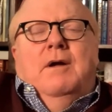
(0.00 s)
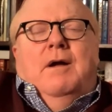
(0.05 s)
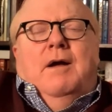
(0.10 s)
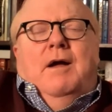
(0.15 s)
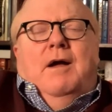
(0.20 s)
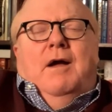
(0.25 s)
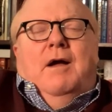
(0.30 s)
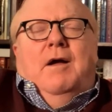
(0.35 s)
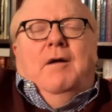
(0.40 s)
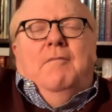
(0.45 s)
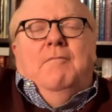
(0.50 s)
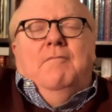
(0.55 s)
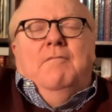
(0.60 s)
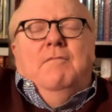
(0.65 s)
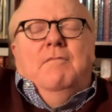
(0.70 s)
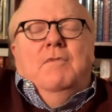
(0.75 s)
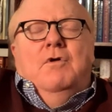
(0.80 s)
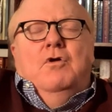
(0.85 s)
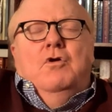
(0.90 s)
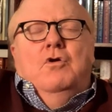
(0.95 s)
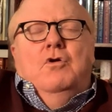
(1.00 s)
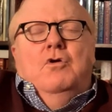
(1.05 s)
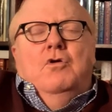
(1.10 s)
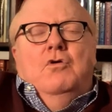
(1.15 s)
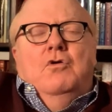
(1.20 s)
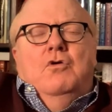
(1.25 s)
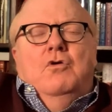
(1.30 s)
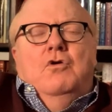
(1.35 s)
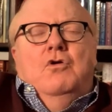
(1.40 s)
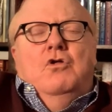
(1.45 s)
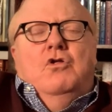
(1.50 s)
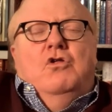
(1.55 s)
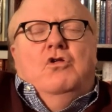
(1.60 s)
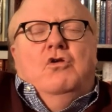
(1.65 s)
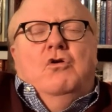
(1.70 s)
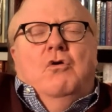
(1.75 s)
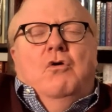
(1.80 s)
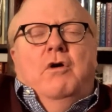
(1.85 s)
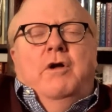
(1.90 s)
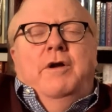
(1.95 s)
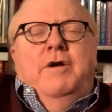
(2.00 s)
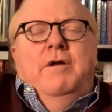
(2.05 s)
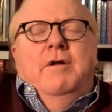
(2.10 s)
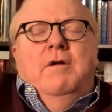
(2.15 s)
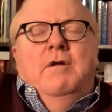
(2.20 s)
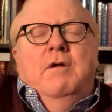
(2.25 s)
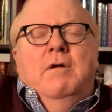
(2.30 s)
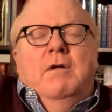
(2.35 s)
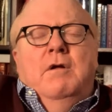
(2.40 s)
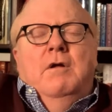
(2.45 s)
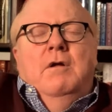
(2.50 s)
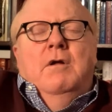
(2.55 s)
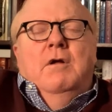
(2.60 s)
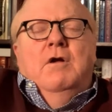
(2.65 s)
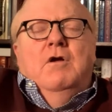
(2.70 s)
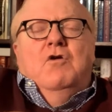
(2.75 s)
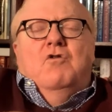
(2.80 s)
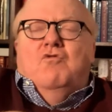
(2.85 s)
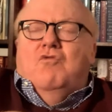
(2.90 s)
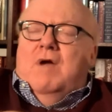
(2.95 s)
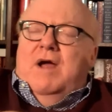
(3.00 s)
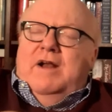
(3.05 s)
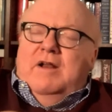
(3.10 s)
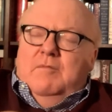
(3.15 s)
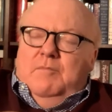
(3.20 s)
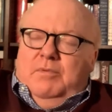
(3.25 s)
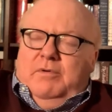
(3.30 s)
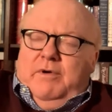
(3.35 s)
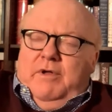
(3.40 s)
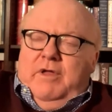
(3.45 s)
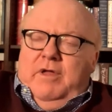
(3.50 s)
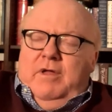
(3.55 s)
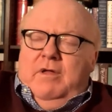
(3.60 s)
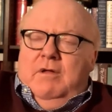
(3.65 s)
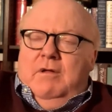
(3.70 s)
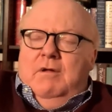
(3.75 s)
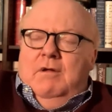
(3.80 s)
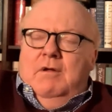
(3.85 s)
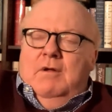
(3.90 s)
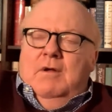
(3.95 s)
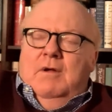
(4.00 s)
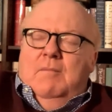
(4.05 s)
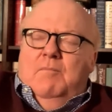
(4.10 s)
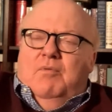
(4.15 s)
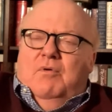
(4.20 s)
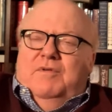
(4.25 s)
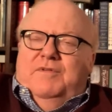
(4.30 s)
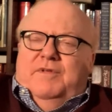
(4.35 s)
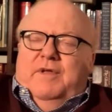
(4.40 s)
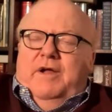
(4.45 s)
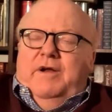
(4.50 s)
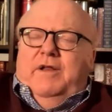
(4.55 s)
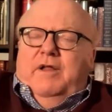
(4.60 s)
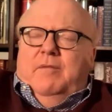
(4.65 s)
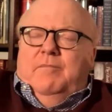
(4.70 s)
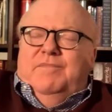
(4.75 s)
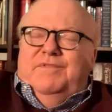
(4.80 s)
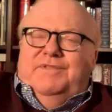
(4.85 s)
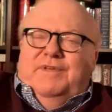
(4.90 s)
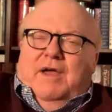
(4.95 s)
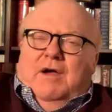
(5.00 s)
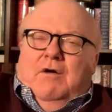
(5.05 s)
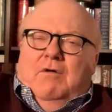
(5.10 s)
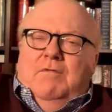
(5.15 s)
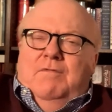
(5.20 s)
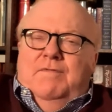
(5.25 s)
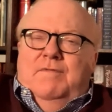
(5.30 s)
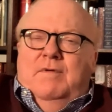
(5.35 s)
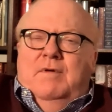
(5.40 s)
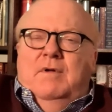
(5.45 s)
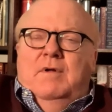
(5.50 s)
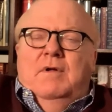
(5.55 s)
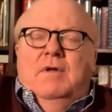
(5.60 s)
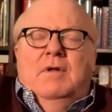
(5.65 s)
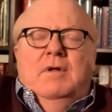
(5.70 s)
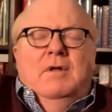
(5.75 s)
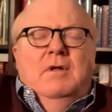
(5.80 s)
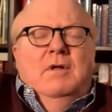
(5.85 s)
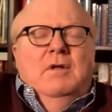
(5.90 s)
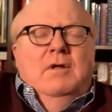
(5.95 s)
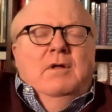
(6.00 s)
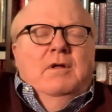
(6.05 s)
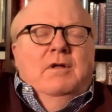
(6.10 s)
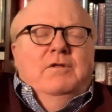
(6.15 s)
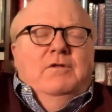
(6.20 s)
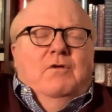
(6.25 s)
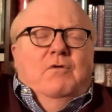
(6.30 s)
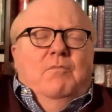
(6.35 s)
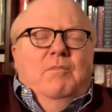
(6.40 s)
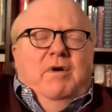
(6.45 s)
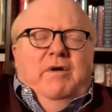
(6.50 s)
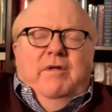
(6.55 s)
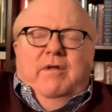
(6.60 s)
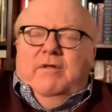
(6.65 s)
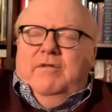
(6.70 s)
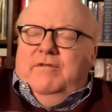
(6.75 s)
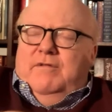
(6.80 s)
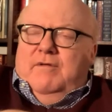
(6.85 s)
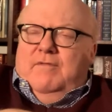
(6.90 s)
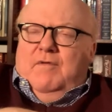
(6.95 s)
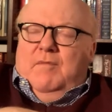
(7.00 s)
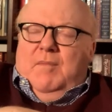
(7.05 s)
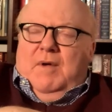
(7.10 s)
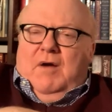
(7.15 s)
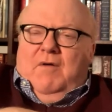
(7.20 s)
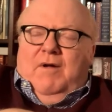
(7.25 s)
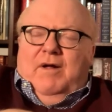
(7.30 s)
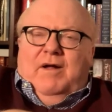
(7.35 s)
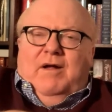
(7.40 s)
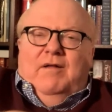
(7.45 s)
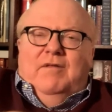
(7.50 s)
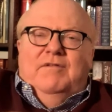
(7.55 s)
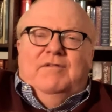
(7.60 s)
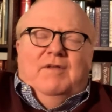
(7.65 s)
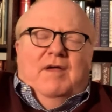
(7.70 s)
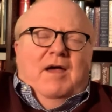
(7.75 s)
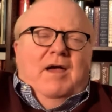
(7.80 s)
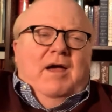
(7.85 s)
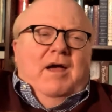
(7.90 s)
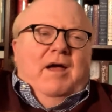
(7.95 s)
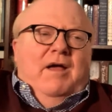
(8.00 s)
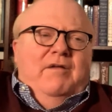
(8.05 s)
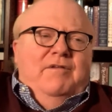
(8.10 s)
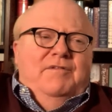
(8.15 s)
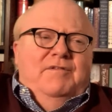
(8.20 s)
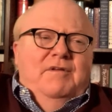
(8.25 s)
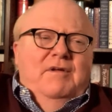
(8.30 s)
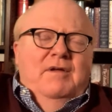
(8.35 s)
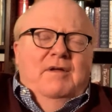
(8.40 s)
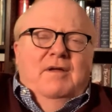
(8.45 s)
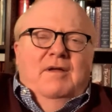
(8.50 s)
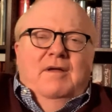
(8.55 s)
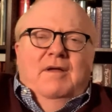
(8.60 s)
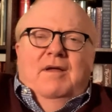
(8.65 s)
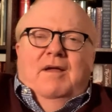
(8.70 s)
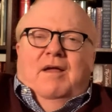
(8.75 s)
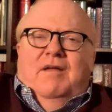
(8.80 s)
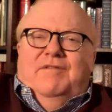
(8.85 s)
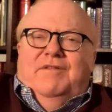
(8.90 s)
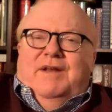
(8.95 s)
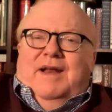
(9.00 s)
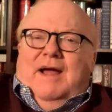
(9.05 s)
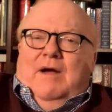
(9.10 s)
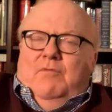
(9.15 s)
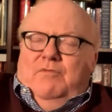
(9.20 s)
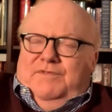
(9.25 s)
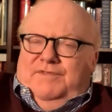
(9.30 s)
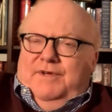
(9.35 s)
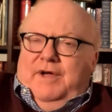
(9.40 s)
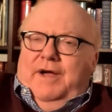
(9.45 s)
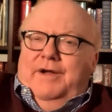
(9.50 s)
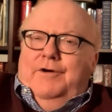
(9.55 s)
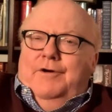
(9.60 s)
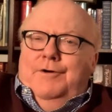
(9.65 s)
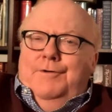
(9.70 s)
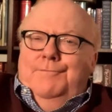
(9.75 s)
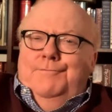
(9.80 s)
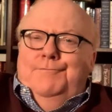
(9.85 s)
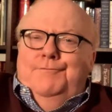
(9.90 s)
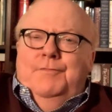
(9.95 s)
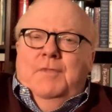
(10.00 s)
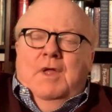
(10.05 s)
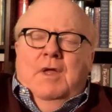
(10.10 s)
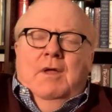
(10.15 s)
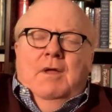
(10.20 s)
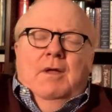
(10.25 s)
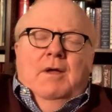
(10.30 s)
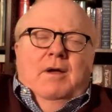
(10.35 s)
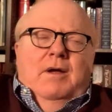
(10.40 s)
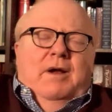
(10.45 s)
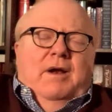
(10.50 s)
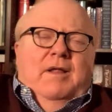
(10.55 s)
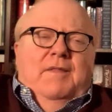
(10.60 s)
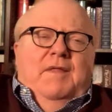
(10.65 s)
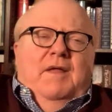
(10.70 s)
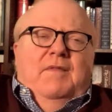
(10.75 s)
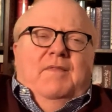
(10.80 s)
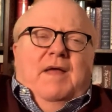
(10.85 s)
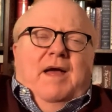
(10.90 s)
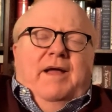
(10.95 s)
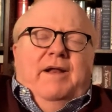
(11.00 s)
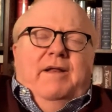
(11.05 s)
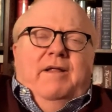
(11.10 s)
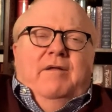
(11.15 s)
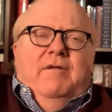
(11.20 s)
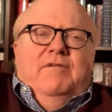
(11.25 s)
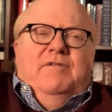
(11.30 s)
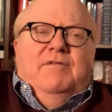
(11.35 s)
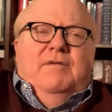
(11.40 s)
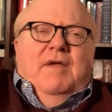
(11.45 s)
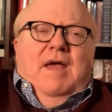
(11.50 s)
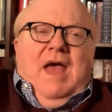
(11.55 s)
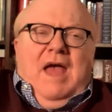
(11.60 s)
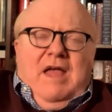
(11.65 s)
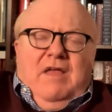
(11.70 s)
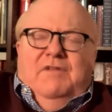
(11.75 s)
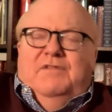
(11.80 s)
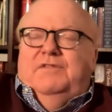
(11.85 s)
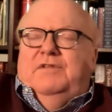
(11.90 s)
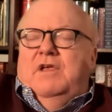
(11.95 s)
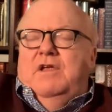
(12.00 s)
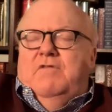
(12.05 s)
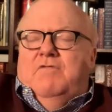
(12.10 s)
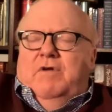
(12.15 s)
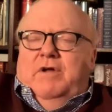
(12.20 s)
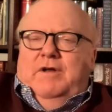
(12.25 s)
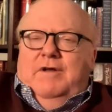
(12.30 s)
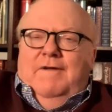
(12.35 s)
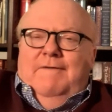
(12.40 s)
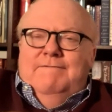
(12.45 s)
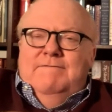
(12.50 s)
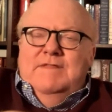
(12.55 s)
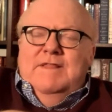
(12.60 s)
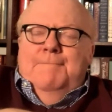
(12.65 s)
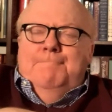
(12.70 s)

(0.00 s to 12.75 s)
um, should credibly present himself to millions of Americans as as an outsider. I think that is a secret